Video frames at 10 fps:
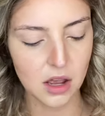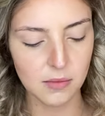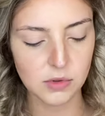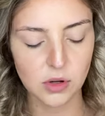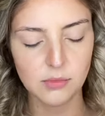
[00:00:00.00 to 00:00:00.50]

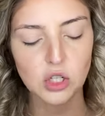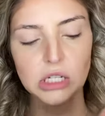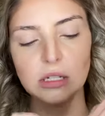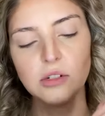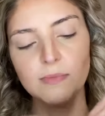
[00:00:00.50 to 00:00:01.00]
So I'm
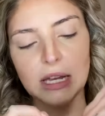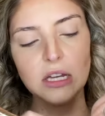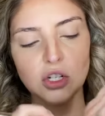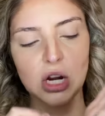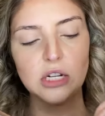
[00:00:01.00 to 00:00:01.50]
just
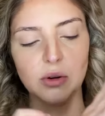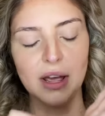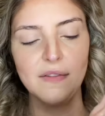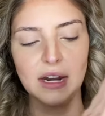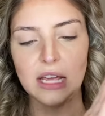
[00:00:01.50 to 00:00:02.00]
making sure I don't
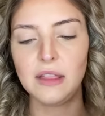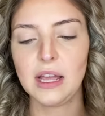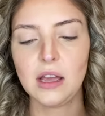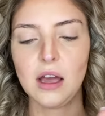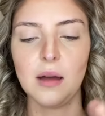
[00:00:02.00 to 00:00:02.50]
have any
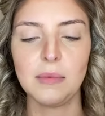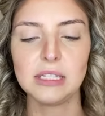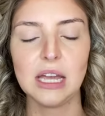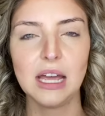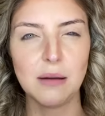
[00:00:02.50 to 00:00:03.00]
because
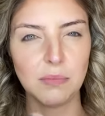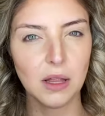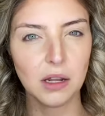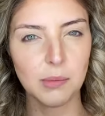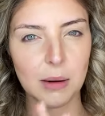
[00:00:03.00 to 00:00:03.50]
I had a
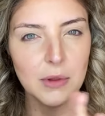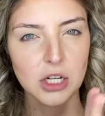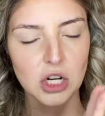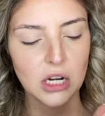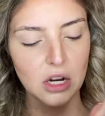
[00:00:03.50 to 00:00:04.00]
little bit of
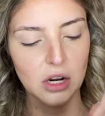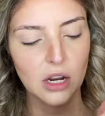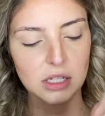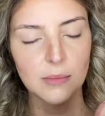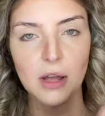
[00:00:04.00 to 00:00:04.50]
blush on here
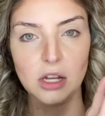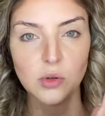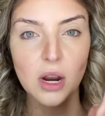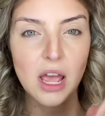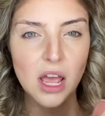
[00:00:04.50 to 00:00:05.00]
and some
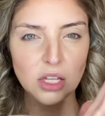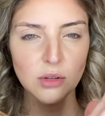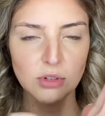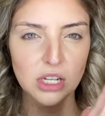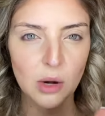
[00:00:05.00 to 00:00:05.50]
contour. So
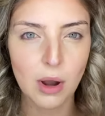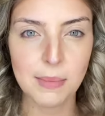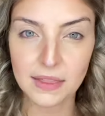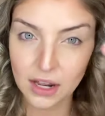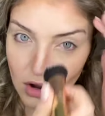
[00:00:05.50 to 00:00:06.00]
I'm just kind of
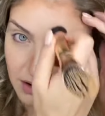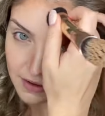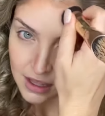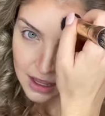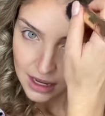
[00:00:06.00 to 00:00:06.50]
wiping that off.
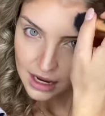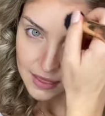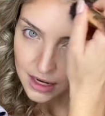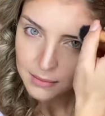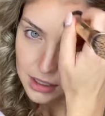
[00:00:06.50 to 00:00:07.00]
And
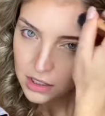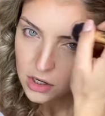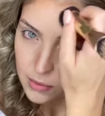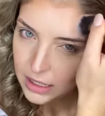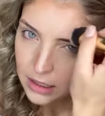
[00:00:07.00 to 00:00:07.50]
then I'm gonna
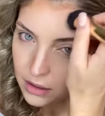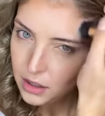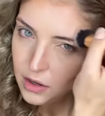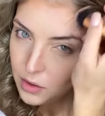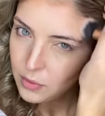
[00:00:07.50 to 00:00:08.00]
go in
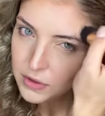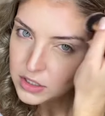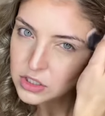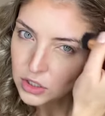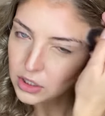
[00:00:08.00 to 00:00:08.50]
with a
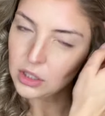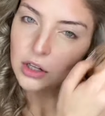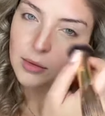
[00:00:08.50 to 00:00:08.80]
circular